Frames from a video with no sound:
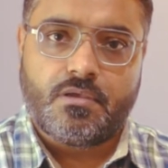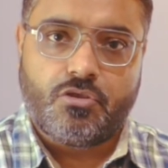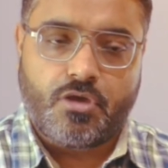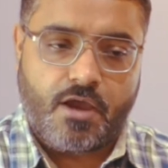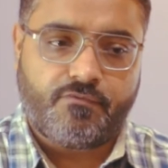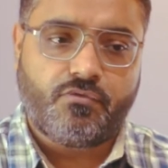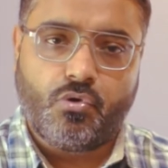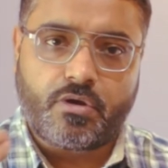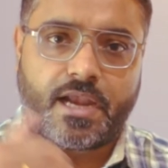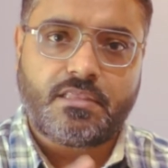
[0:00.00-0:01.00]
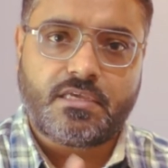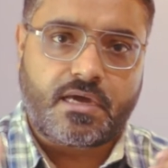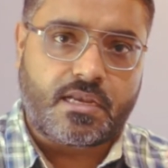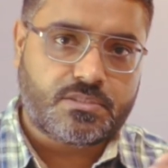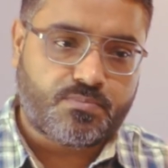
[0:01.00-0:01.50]
You have to look at the
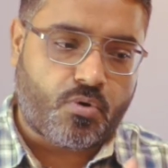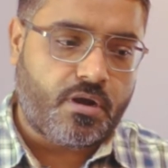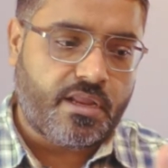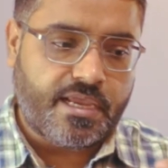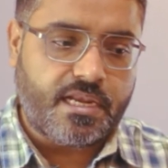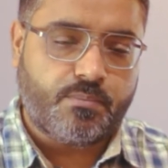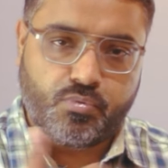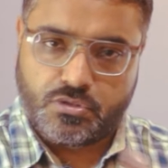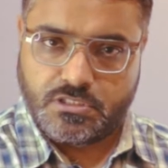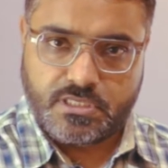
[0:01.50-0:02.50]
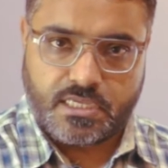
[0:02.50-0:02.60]
corresponding inputs